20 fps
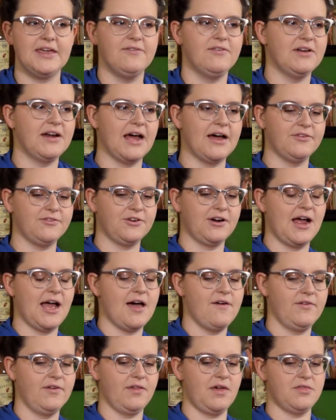even after
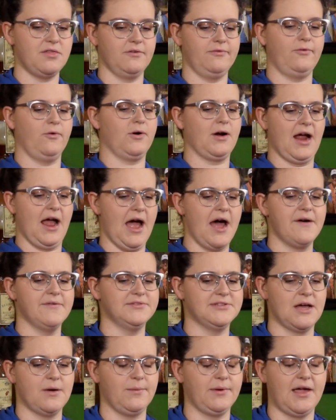having like the 4 halves
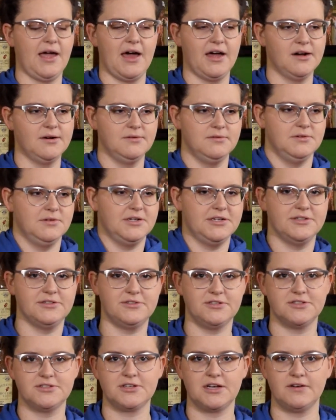that we had, it's
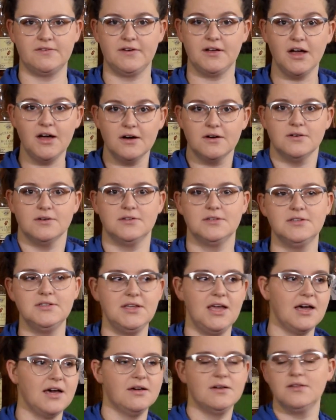just kind of like, oh
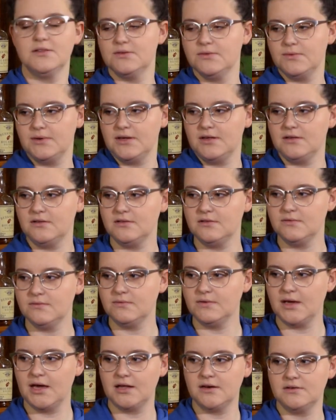yeah, we
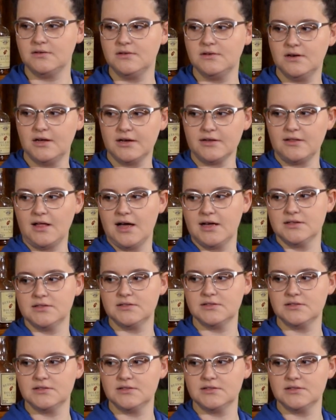had a glass.